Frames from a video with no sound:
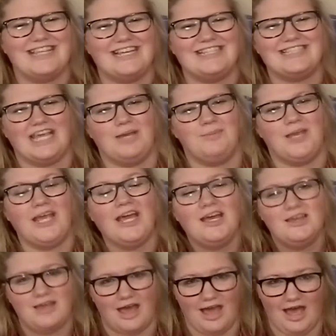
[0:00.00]
it's Amy.
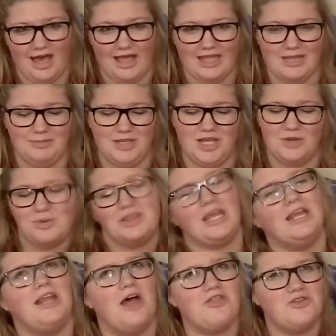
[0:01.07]
I am here with
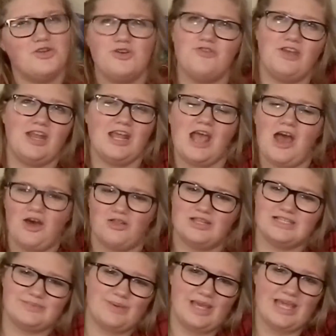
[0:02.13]
another new video
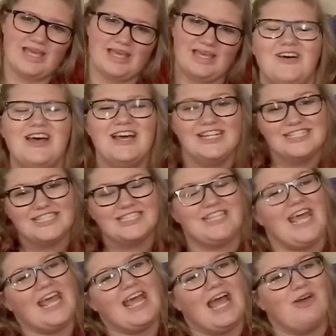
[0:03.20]
this week.
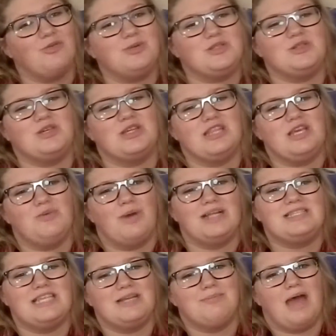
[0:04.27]
Today I will be doing the what's
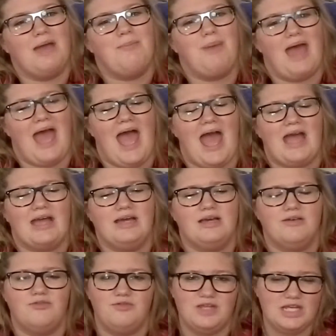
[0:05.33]
in my bag
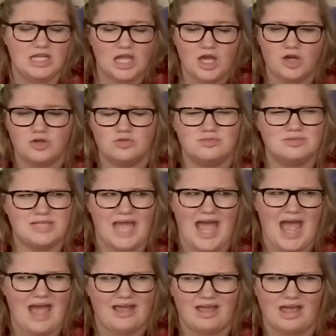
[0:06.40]
video
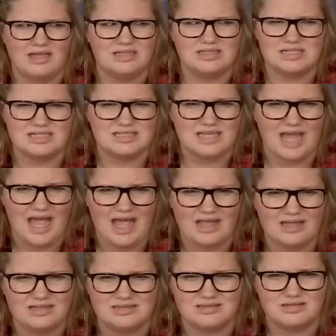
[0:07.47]
tag. Uh, is it a tag?
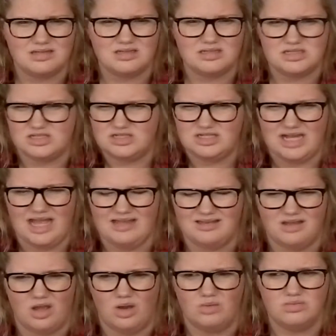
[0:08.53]
Is, is ta
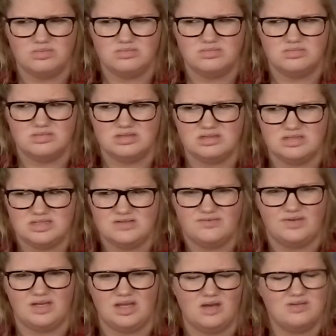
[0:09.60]
no. It's just a
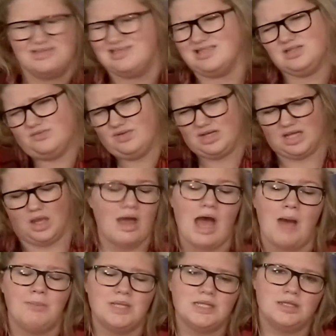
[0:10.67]
video. It's just a video.
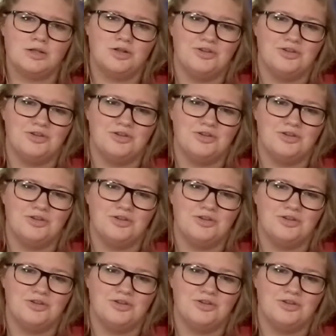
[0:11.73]
I'm a little